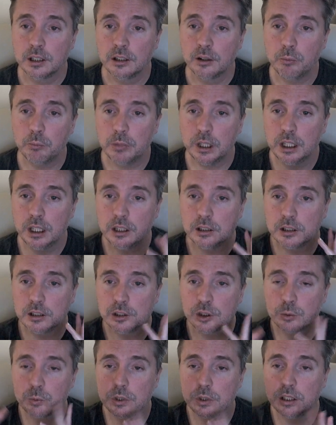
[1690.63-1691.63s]
making
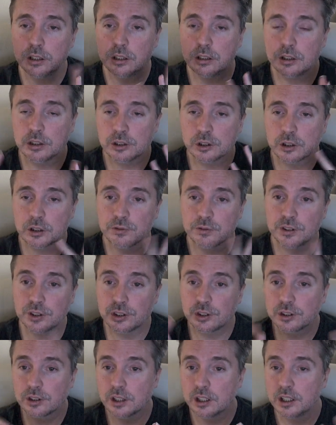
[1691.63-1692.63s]
its way to the
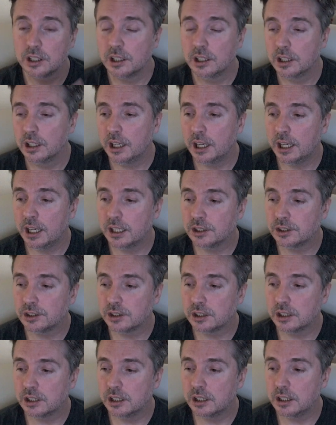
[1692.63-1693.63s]
surface has
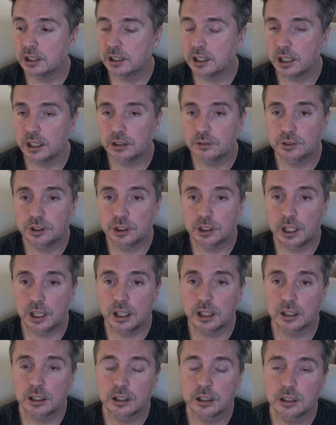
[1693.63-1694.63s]
any kind of
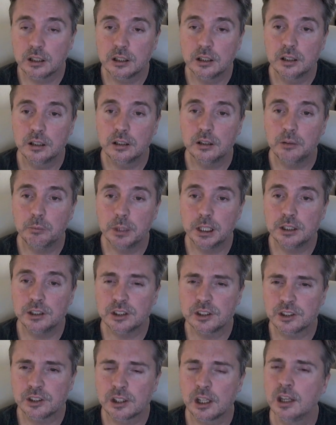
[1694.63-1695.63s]
genetic
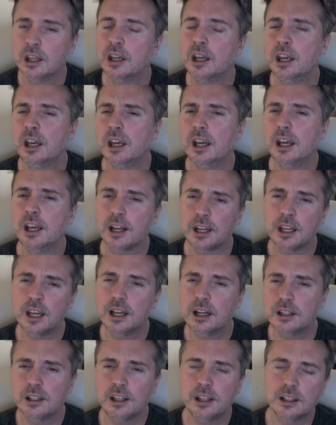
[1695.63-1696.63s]
basis. And I
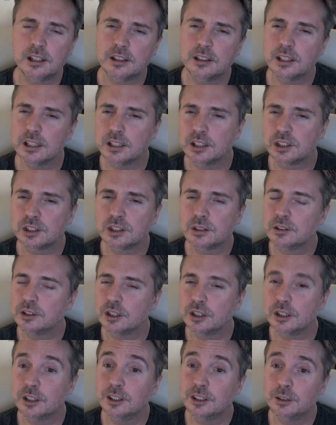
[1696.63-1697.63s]
kind of think it does.
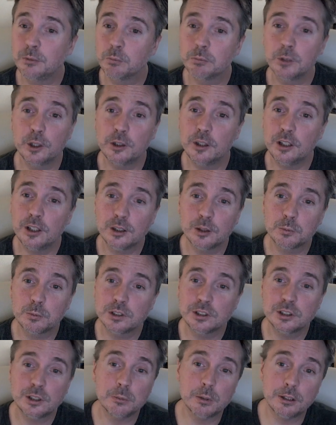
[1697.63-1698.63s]
Looking at the
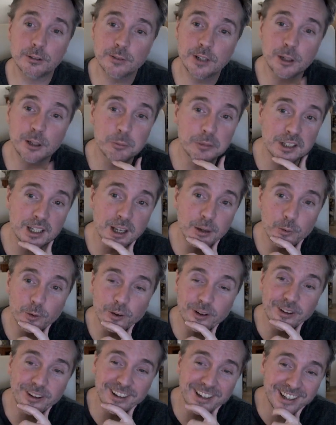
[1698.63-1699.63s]
rest of my family, I
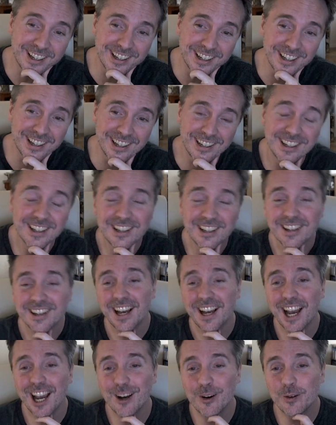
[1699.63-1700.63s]

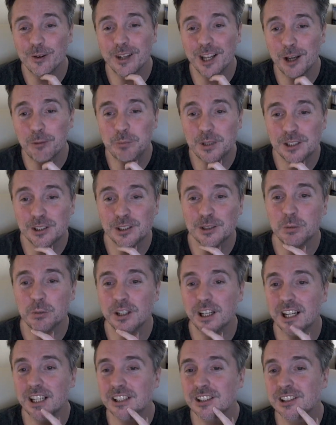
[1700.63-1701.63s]
will not be
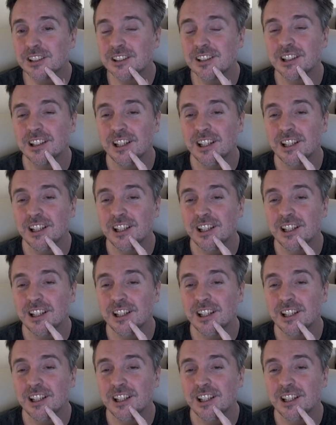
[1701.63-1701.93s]
surprised